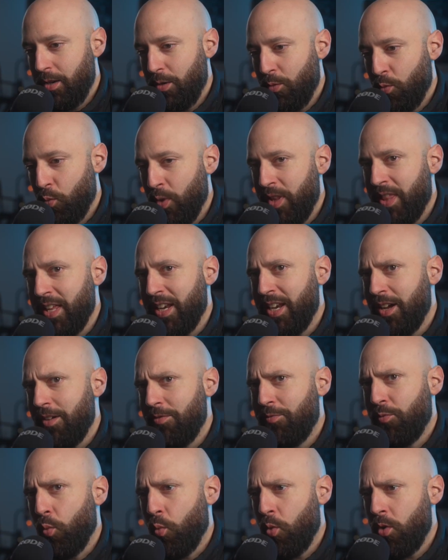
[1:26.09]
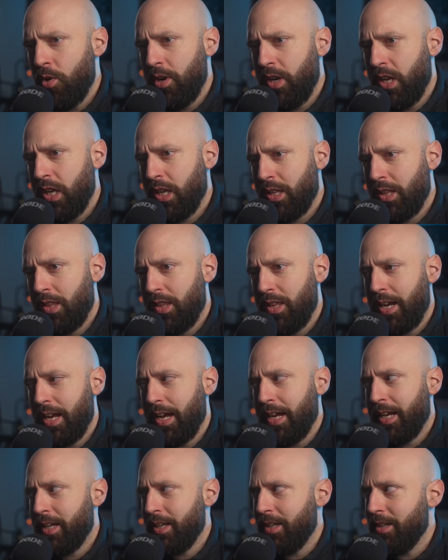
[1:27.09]
with enough warning that
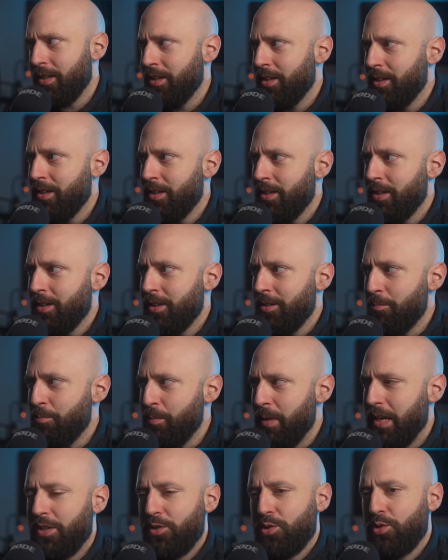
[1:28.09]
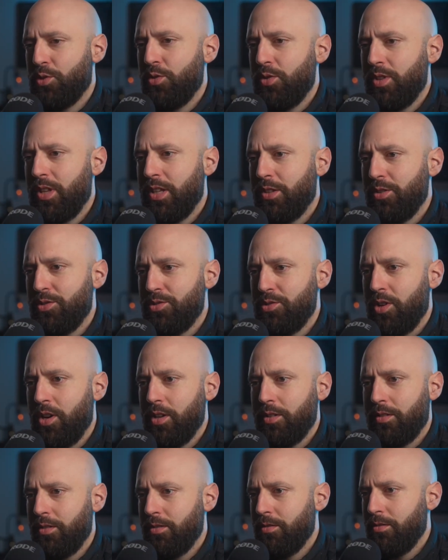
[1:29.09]
I can make sure that there's
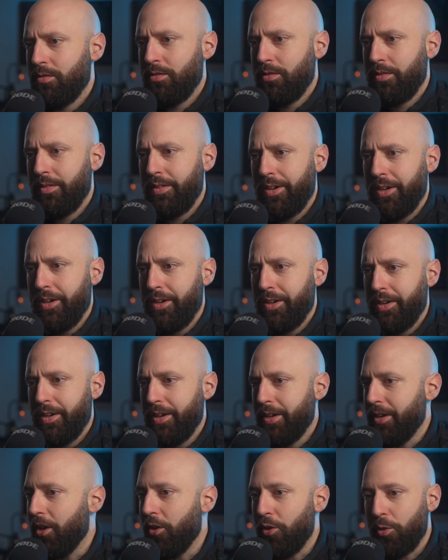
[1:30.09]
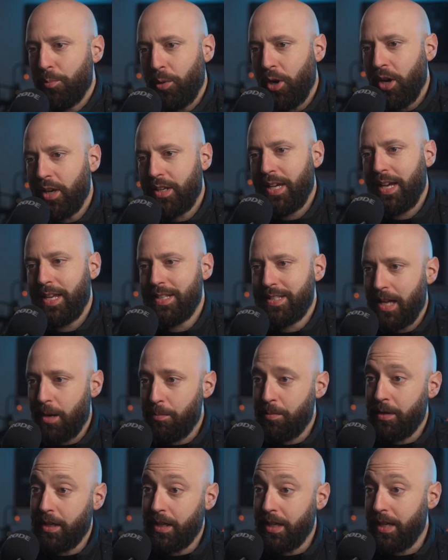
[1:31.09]
not another podcast
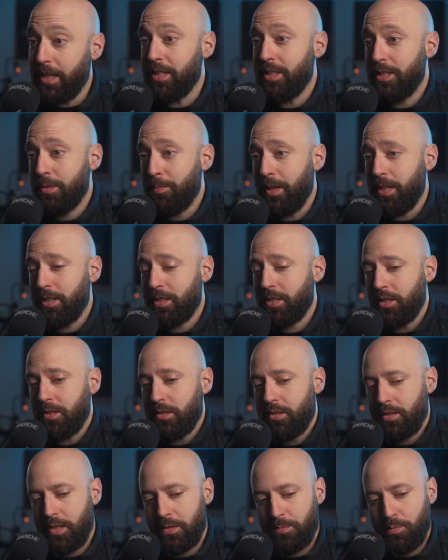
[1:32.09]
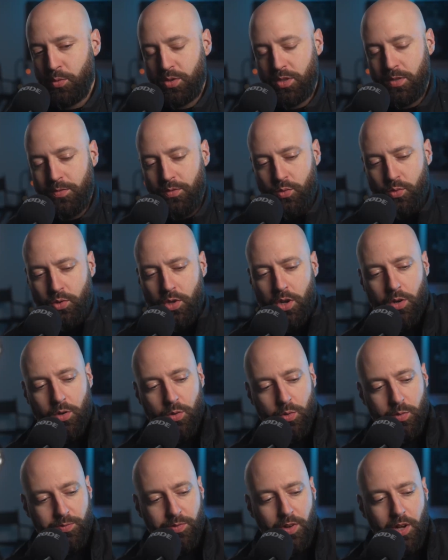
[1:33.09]
happening in the space. Because as most of you know
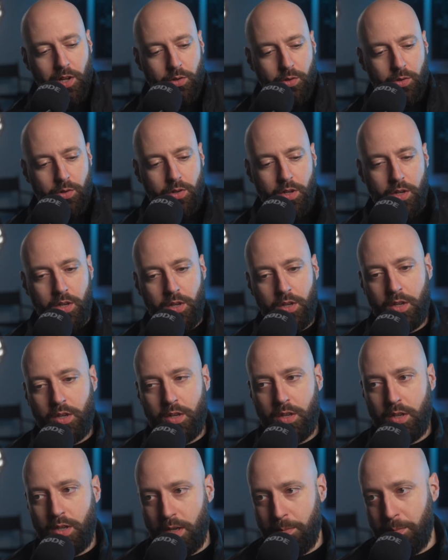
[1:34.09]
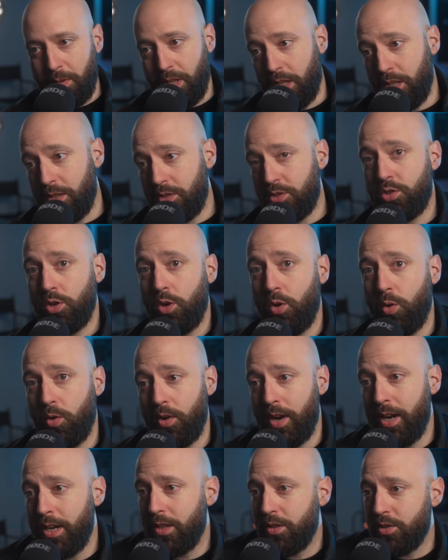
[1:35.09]
who follow, I mean, this show
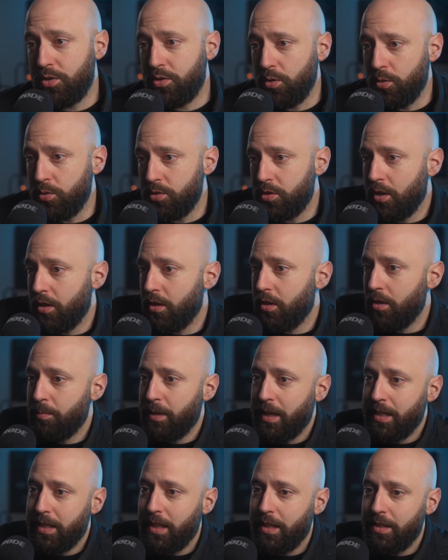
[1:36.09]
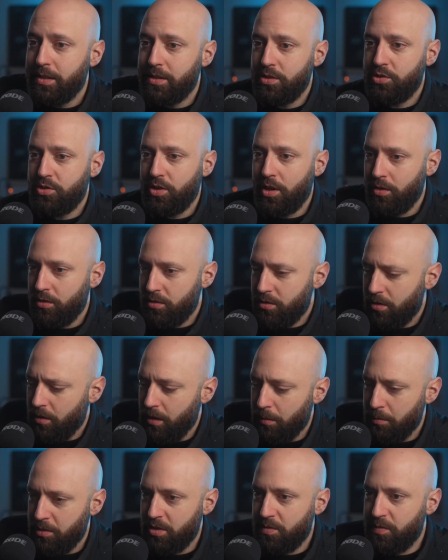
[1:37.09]
or any of the shows on Pantelis' channel, sorry,
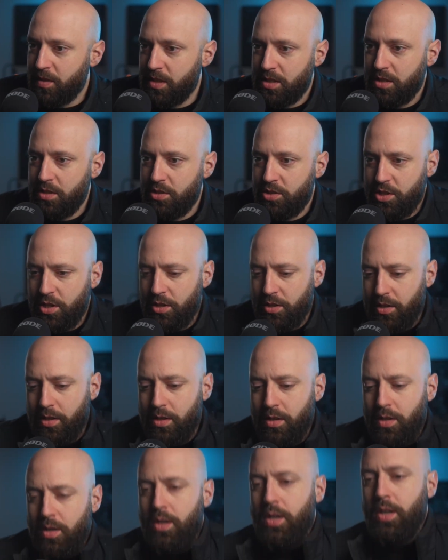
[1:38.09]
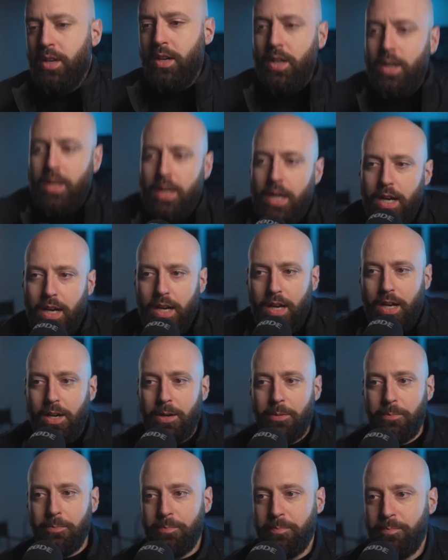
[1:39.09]
let me just fix this chair here.
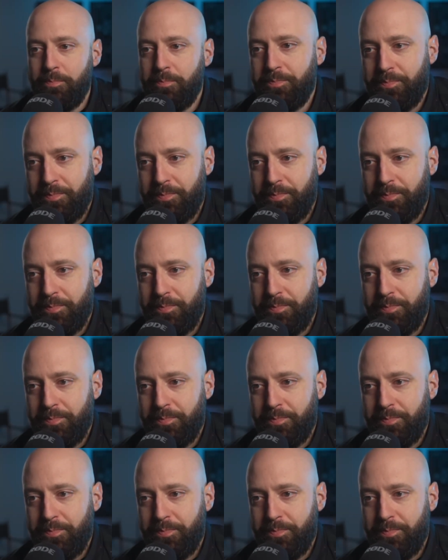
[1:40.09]
Um,